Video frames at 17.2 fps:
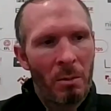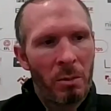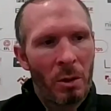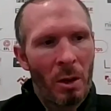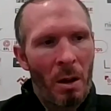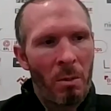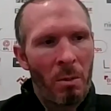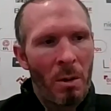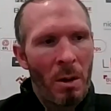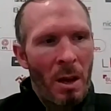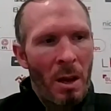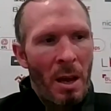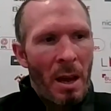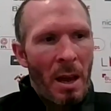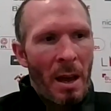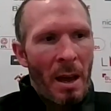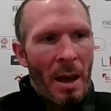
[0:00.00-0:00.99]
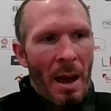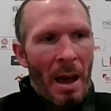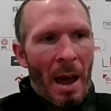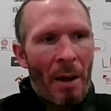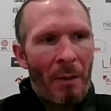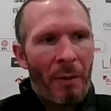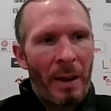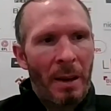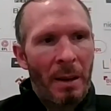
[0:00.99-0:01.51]
So
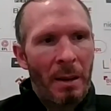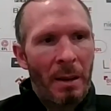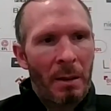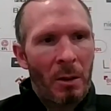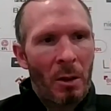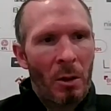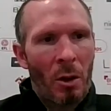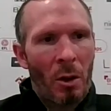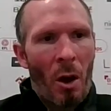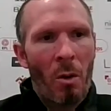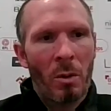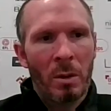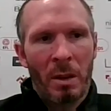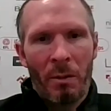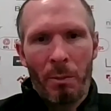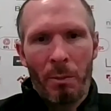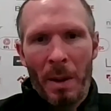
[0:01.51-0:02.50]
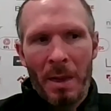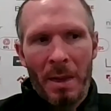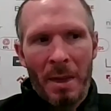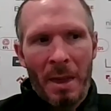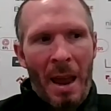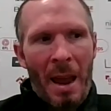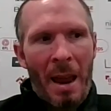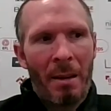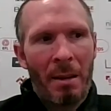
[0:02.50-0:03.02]
I think the goals have been
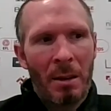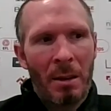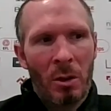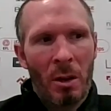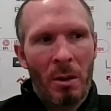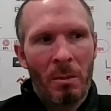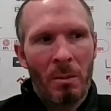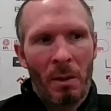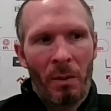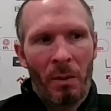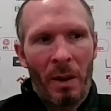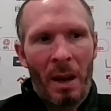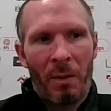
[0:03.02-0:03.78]
there in terms of